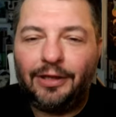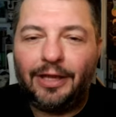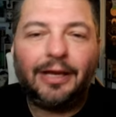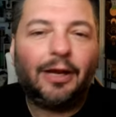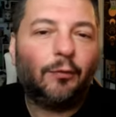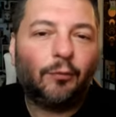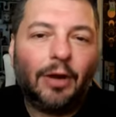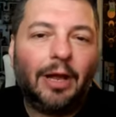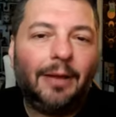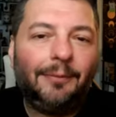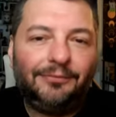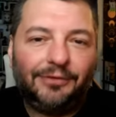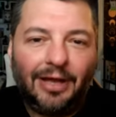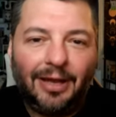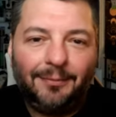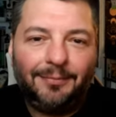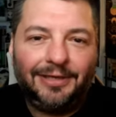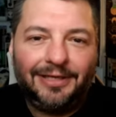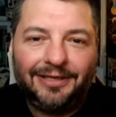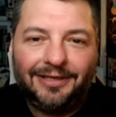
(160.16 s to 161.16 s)
like a Rob
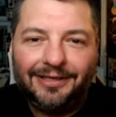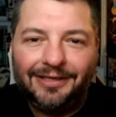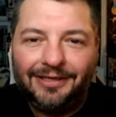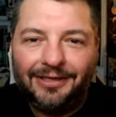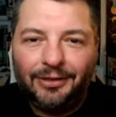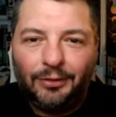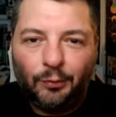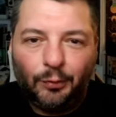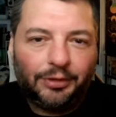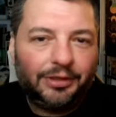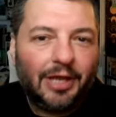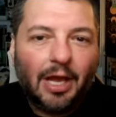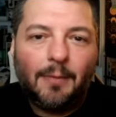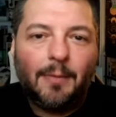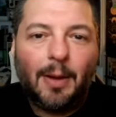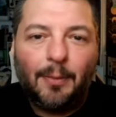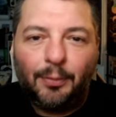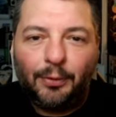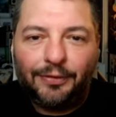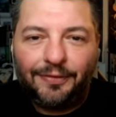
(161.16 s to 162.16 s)
Zombie would come
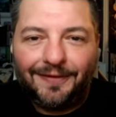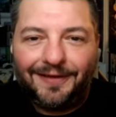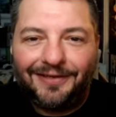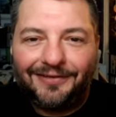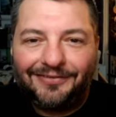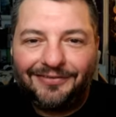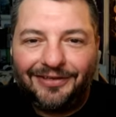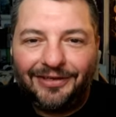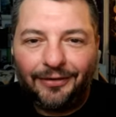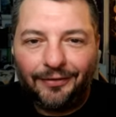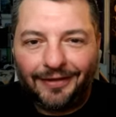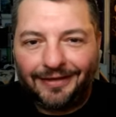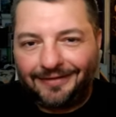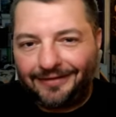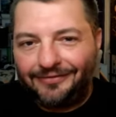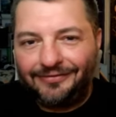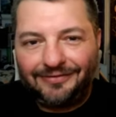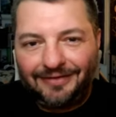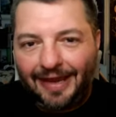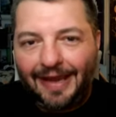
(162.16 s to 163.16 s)
up with this, you know, like
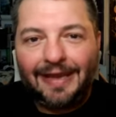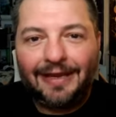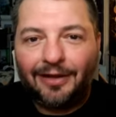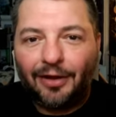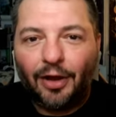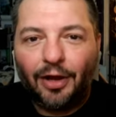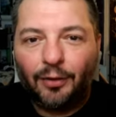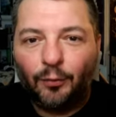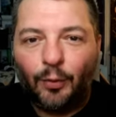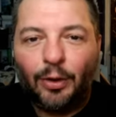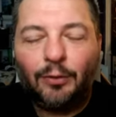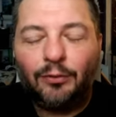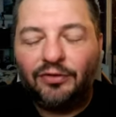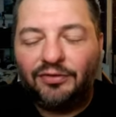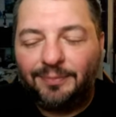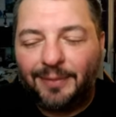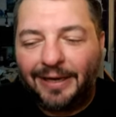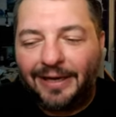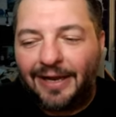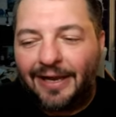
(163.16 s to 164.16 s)
this take on
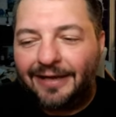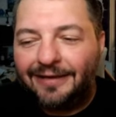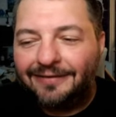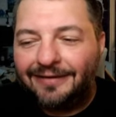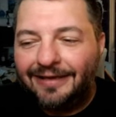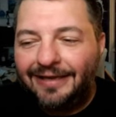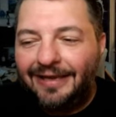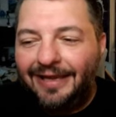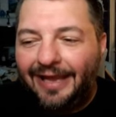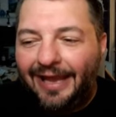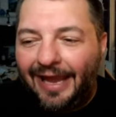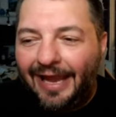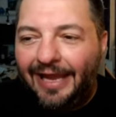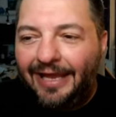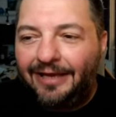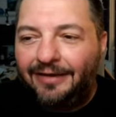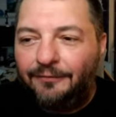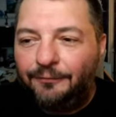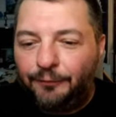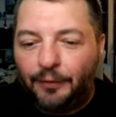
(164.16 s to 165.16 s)
Werewolf by Night.
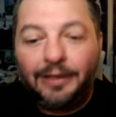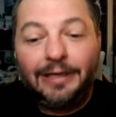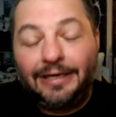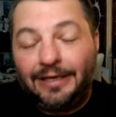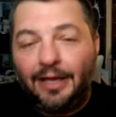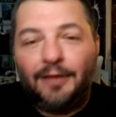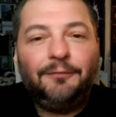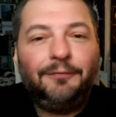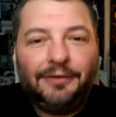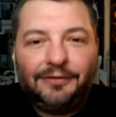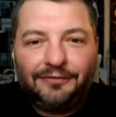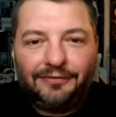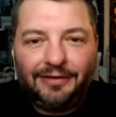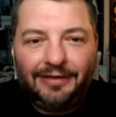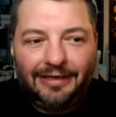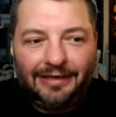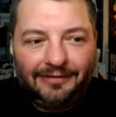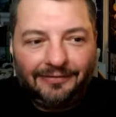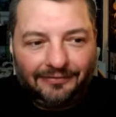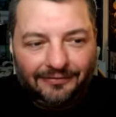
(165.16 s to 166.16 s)
And funny enough, it's
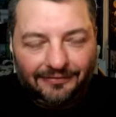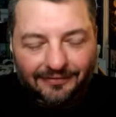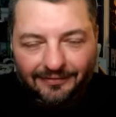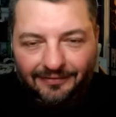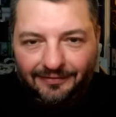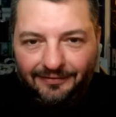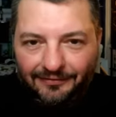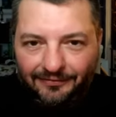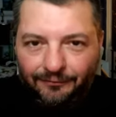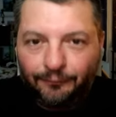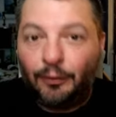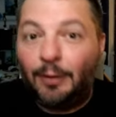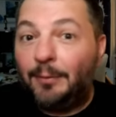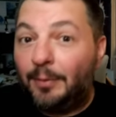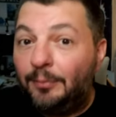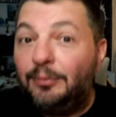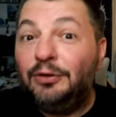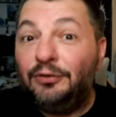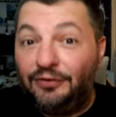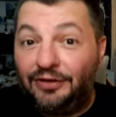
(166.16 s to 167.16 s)
it's from a
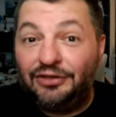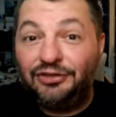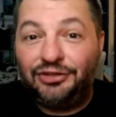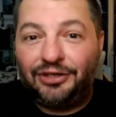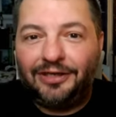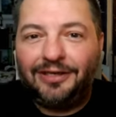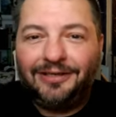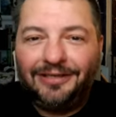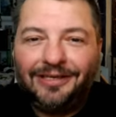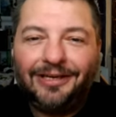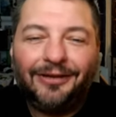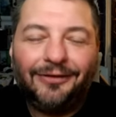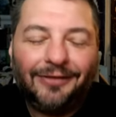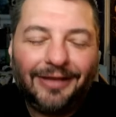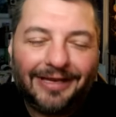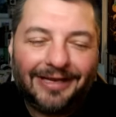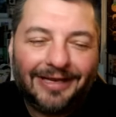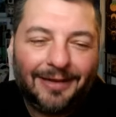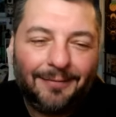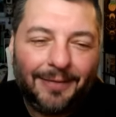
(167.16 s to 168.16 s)
musician, you know,
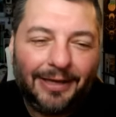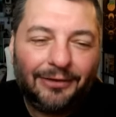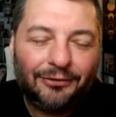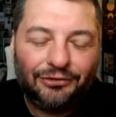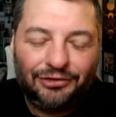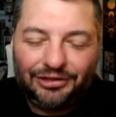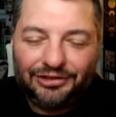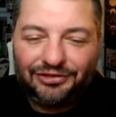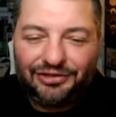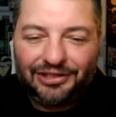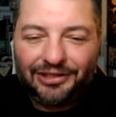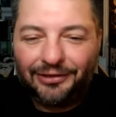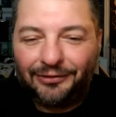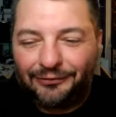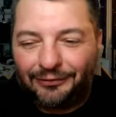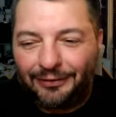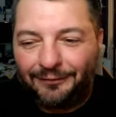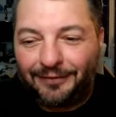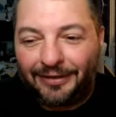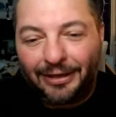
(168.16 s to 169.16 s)
like uh, Michael Giacchino.
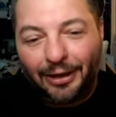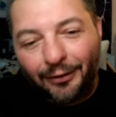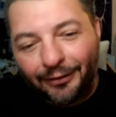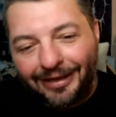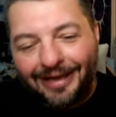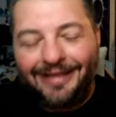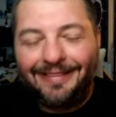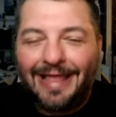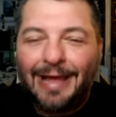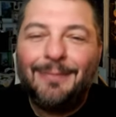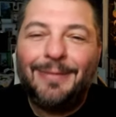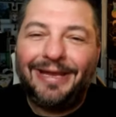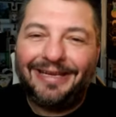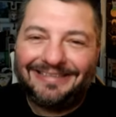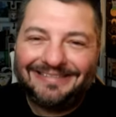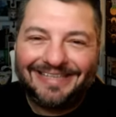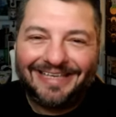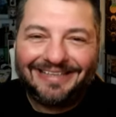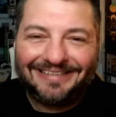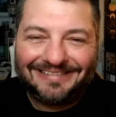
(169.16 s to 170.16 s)
So I'm like, okay, that makes
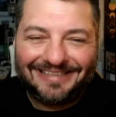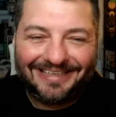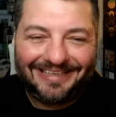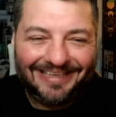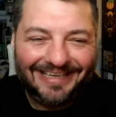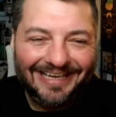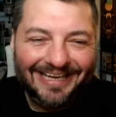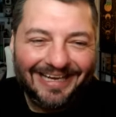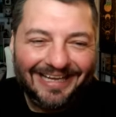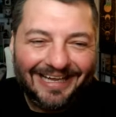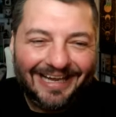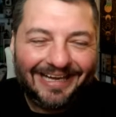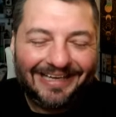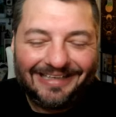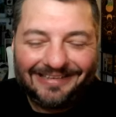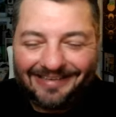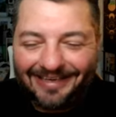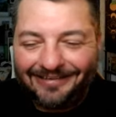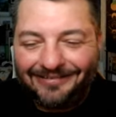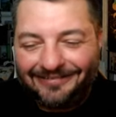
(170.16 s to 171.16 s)
sense. Like,
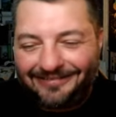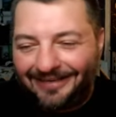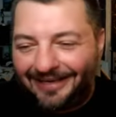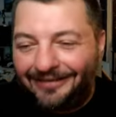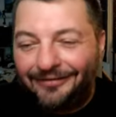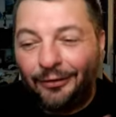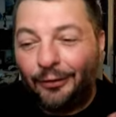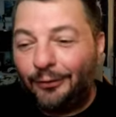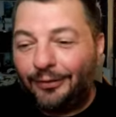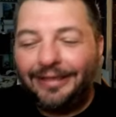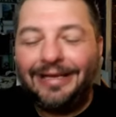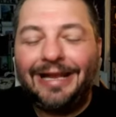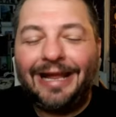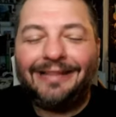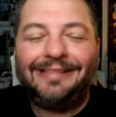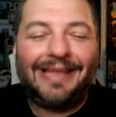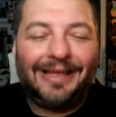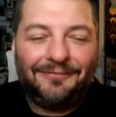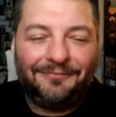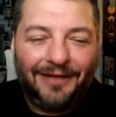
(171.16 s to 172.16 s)
because uh, I I totally got
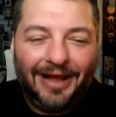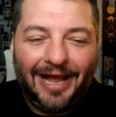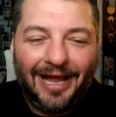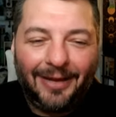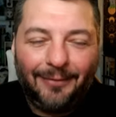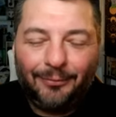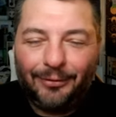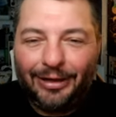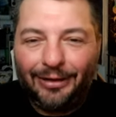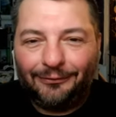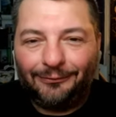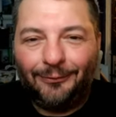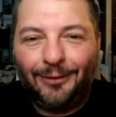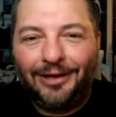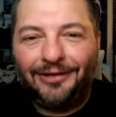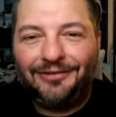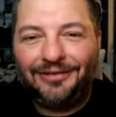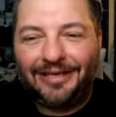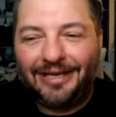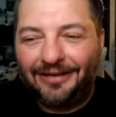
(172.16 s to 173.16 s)
that vibe when I was
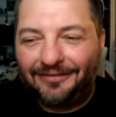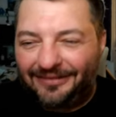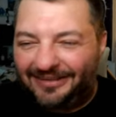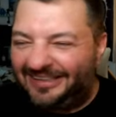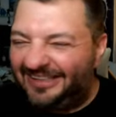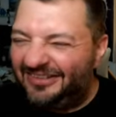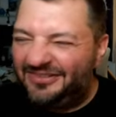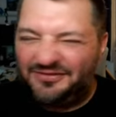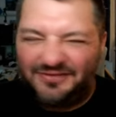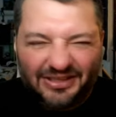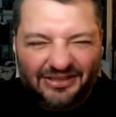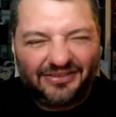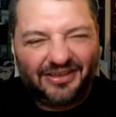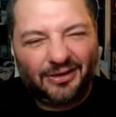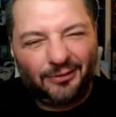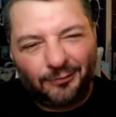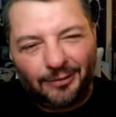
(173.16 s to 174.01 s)
watching it. I was like, this feels like a